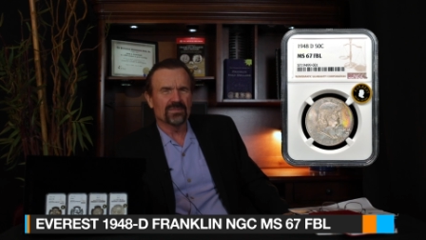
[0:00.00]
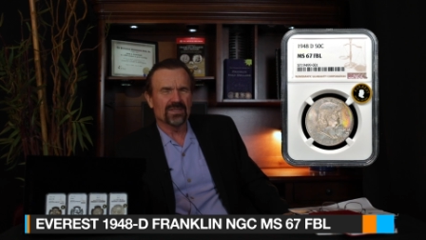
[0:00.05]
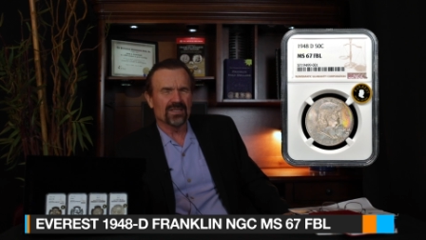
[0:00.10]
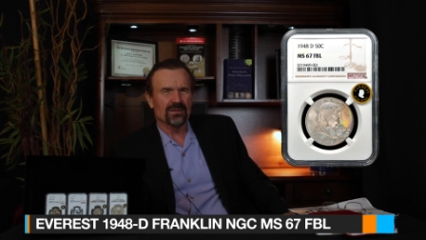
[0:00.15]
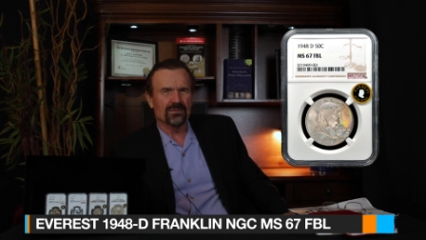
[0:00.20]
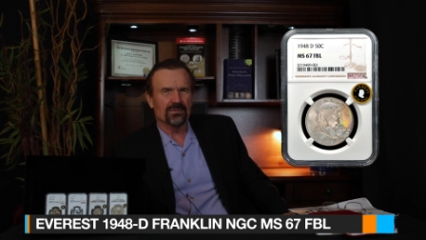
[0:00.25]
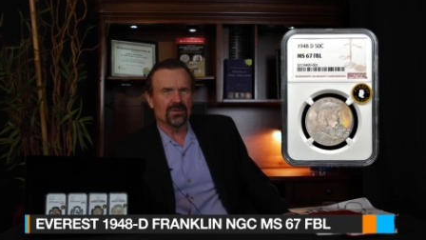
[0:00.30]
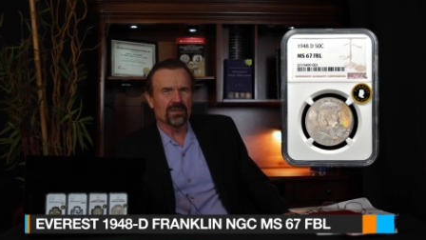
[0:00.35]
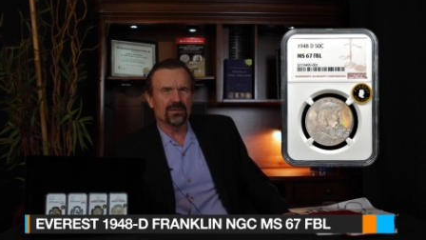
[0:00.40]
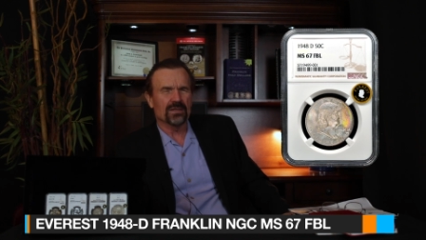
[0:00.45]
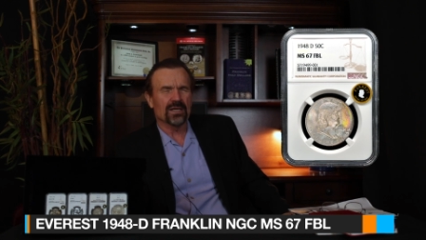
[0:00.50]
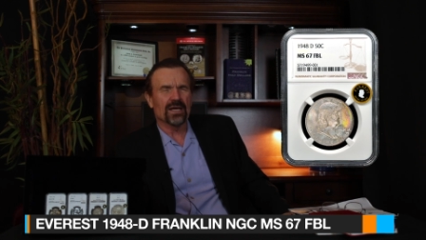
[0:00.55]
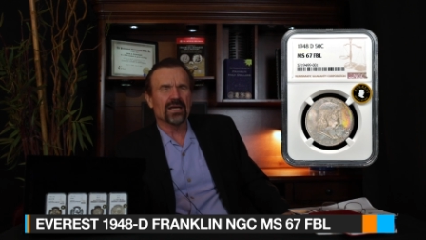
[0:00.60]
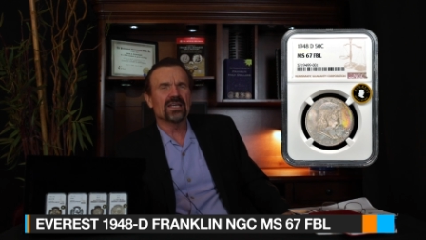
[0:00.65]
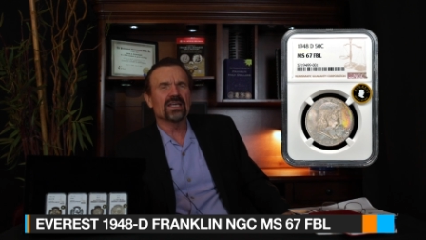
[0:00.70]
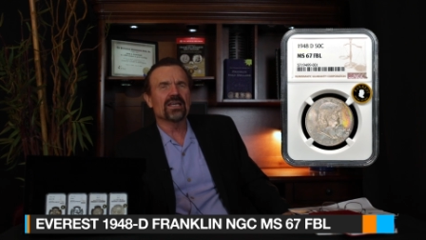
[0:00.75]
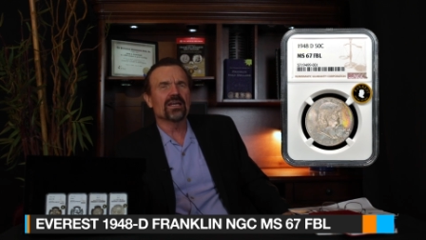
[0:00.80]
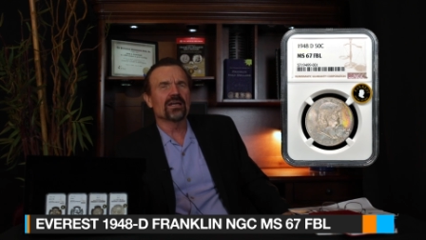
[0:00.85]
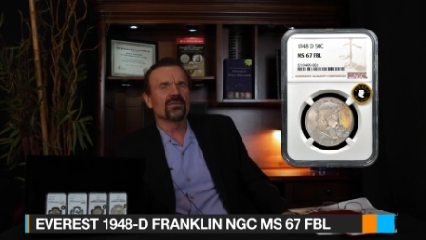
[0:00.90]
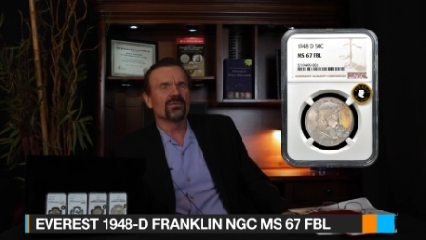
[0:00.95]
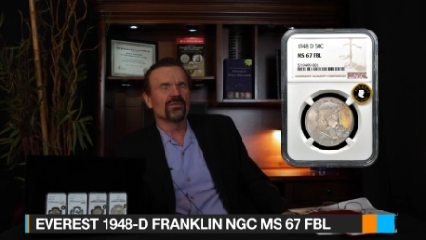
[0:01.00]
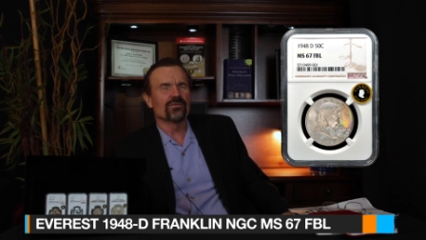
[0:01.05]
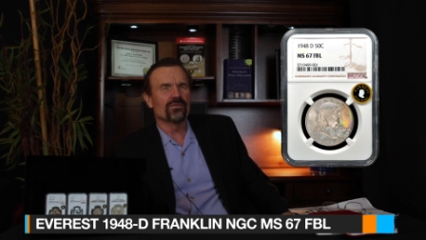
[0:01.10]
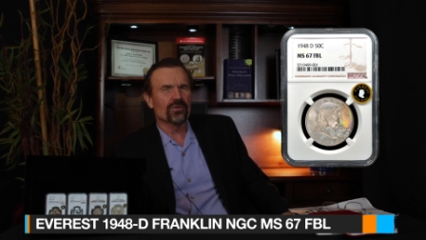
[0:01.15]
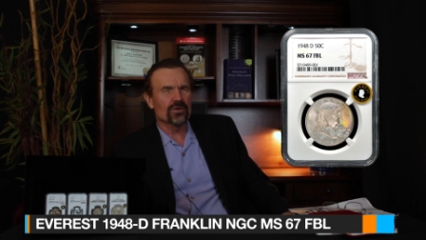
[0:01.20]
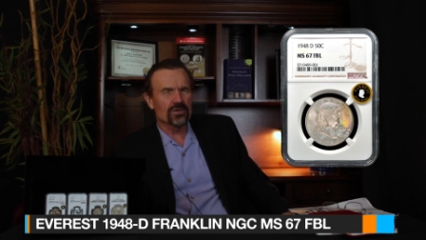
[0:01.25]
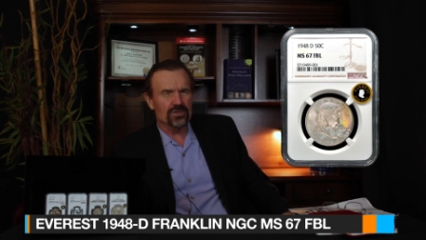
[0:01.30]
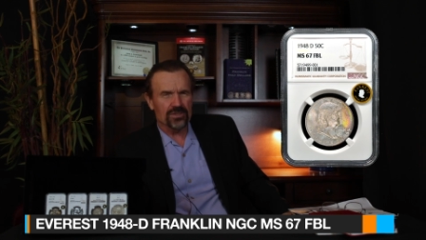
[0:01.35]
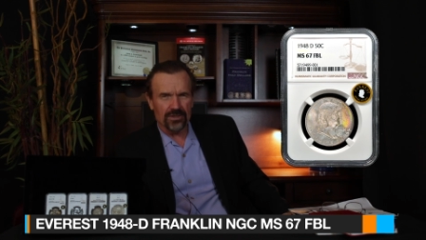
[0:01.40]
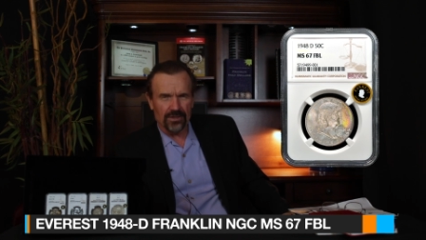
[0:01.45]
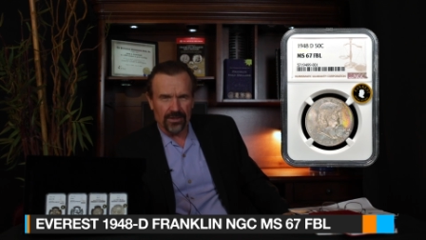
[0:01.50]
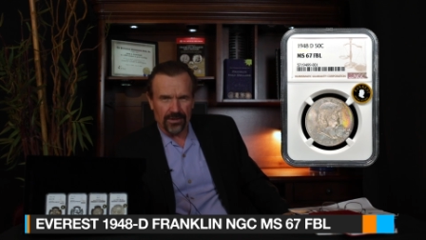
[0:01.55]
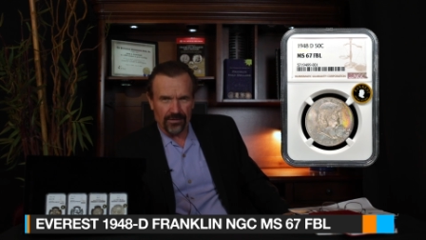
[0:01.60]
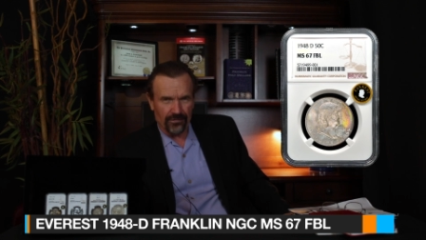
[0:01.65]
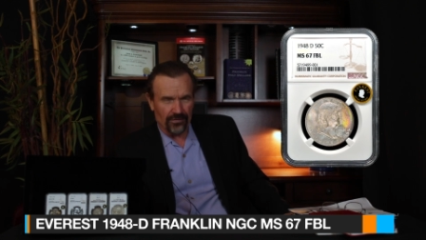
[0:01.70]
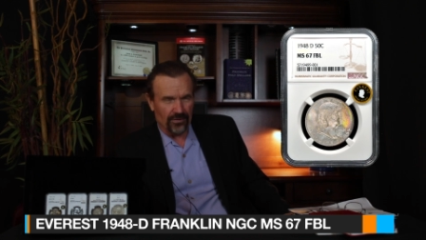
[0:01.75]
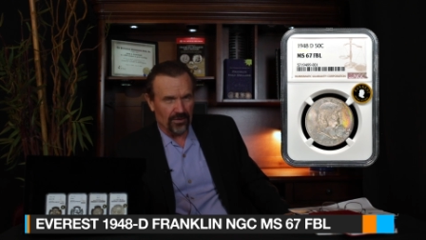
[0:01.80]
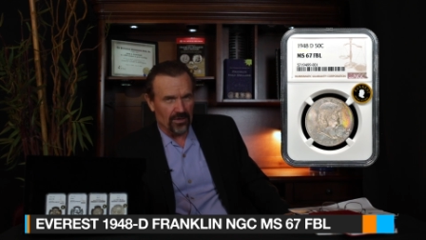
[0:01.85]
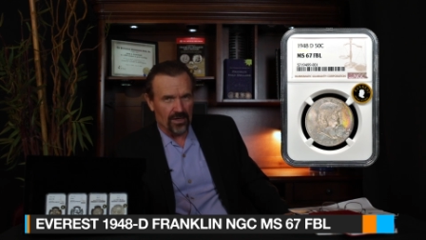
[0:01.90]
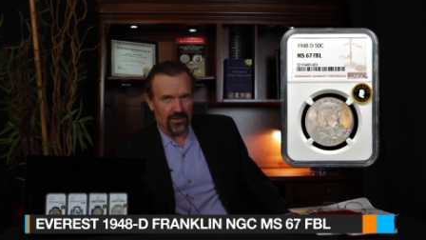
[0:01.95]
you know, again, virtually
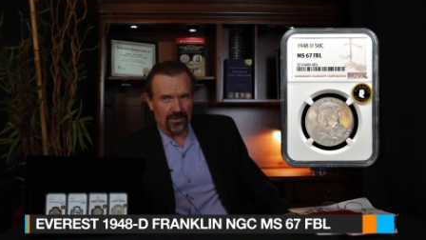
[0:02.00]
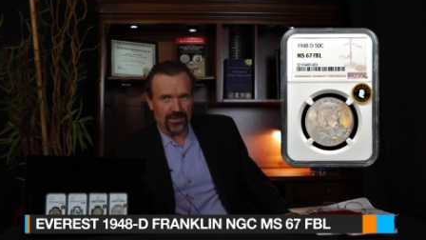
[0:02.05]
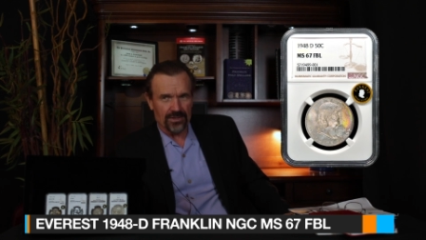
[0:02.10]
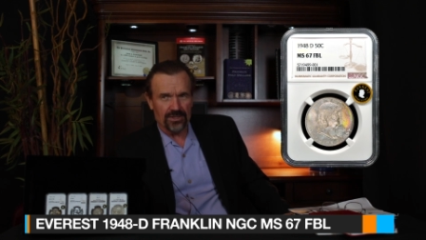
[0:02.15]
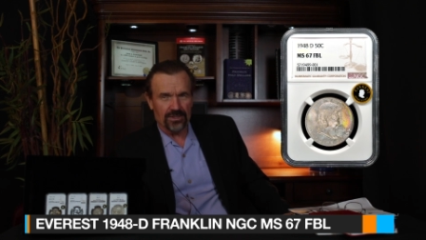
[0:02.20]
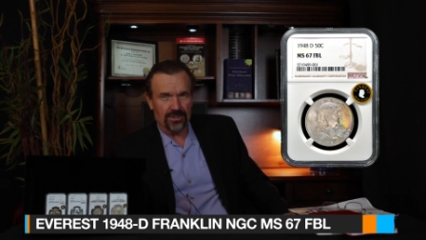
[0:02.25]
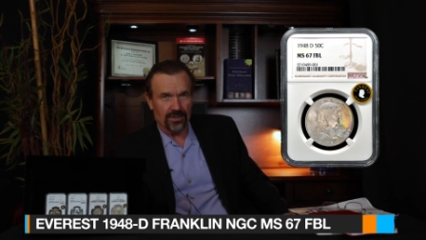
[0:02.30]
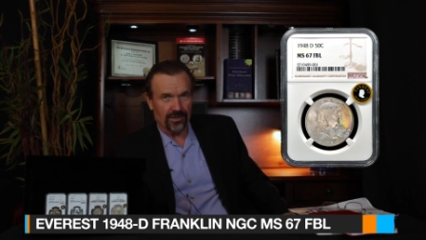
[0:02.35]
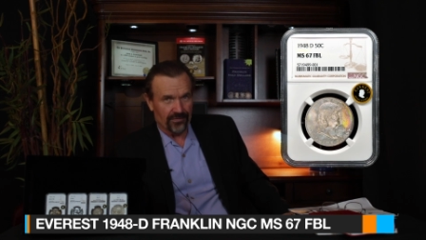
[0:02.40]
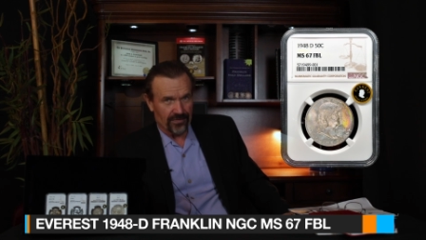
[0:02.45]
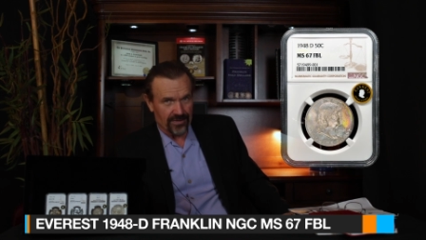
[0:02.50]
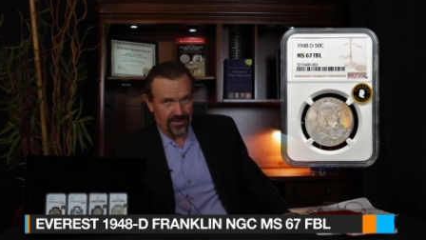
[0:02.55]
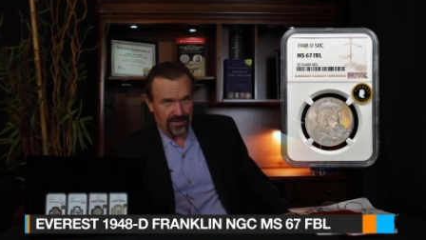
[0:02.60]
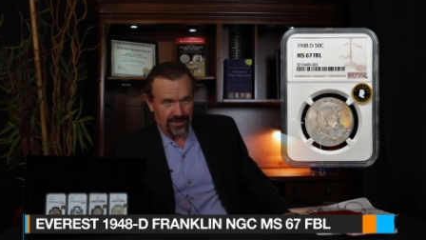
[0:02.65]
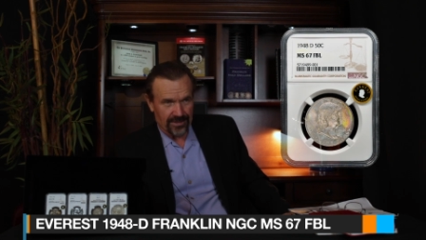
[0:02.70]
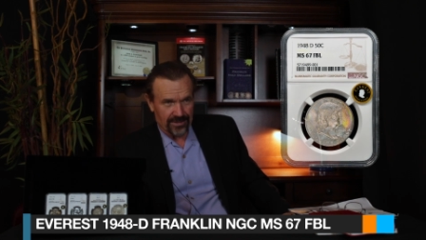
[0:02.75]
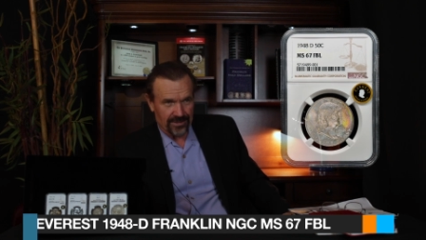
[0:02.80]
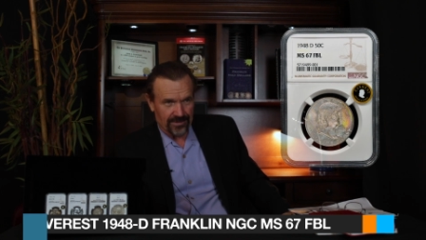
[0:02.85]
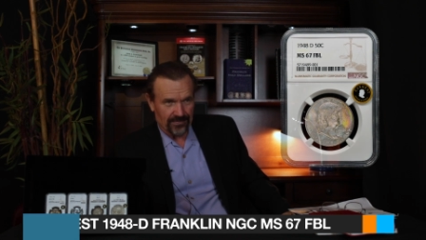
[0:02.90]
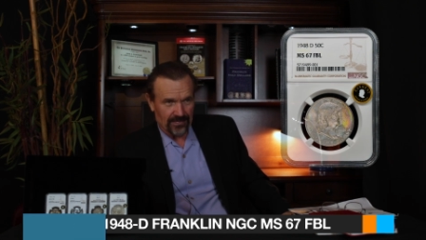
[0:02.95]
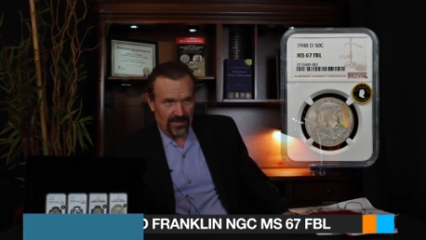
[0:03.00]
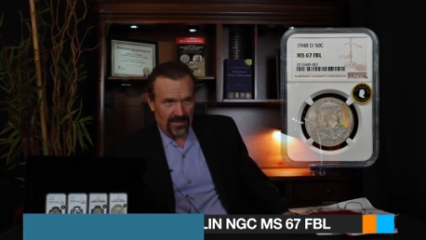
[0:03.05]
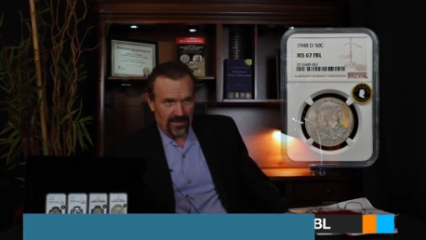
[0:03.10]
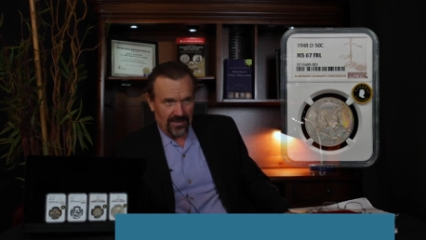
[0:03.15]
flawless surfaces.